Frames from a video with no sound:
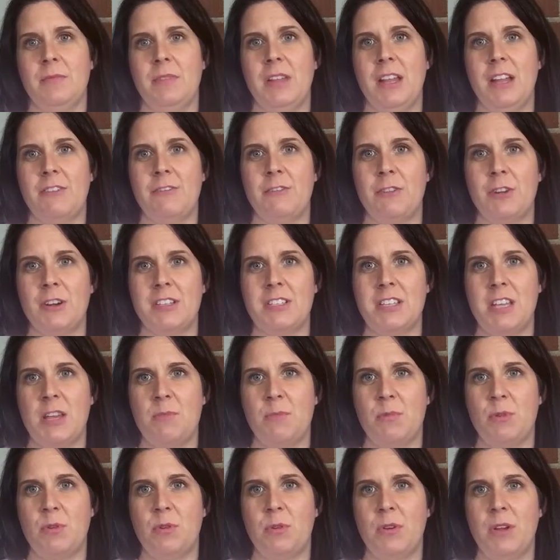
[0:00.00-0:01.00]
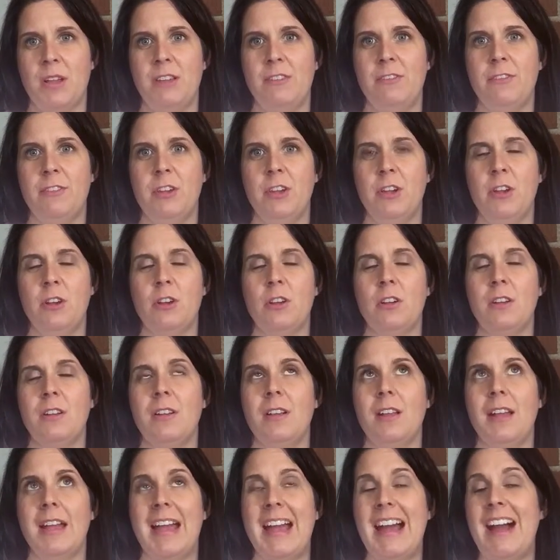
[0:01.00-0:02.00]
Um, like, for example, if
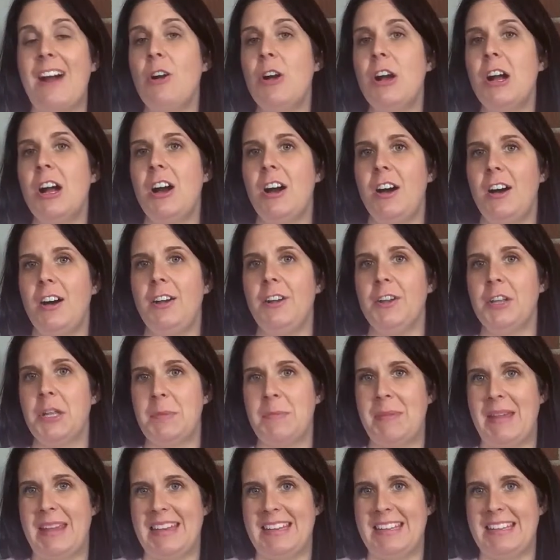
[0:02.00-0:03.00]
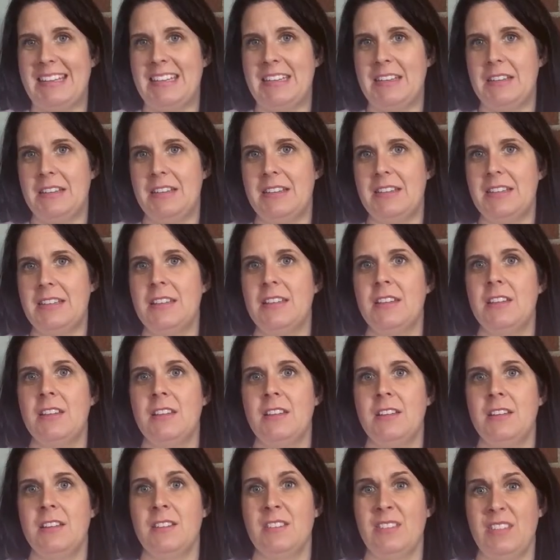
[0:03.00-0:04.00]
you're alcohol dependent,
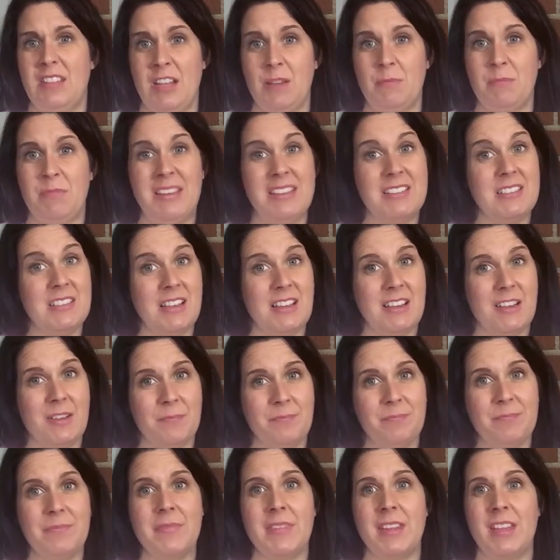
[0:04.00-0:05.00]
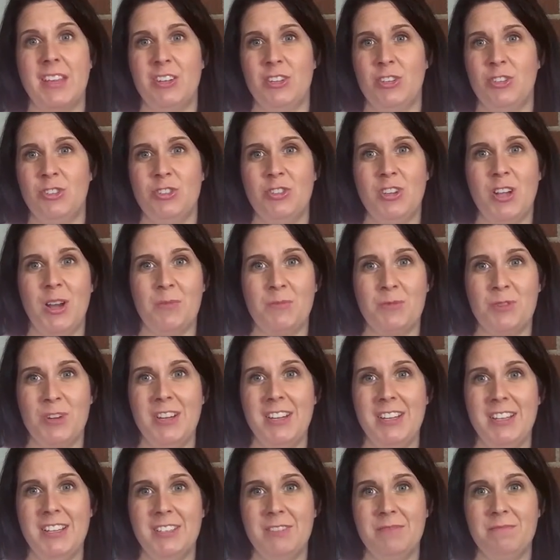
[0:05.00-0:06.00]
like big time, and you
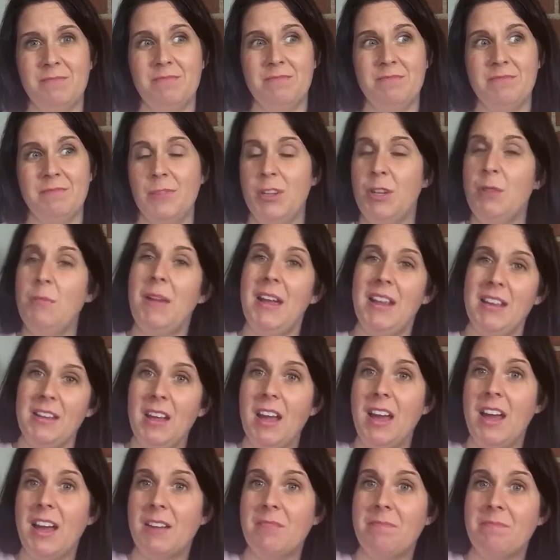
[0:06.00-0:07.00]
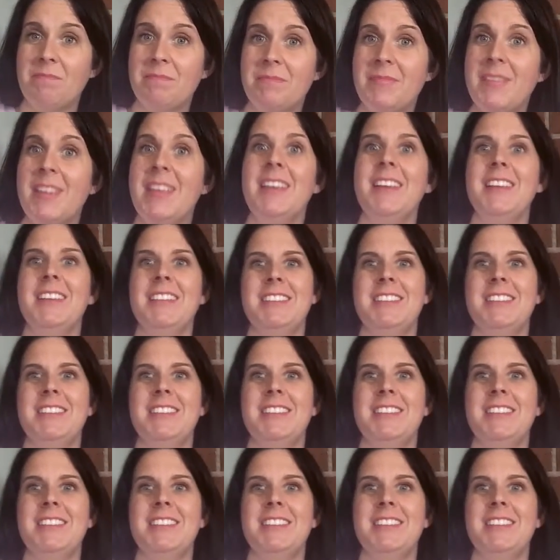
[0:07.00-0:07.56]
stop drinking, you might die.